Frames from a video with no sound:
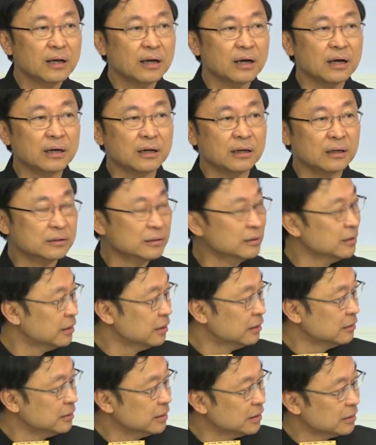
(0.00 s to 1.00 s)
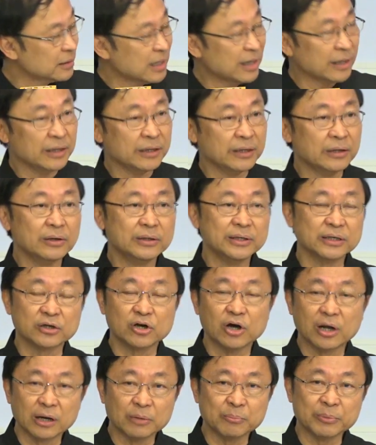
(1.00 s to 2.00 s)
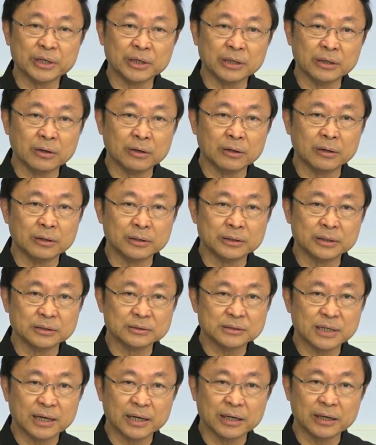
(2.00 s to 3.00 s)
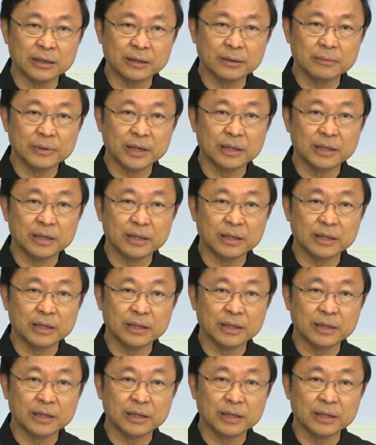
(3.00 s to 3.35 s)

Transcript: the Thai economy or the Thai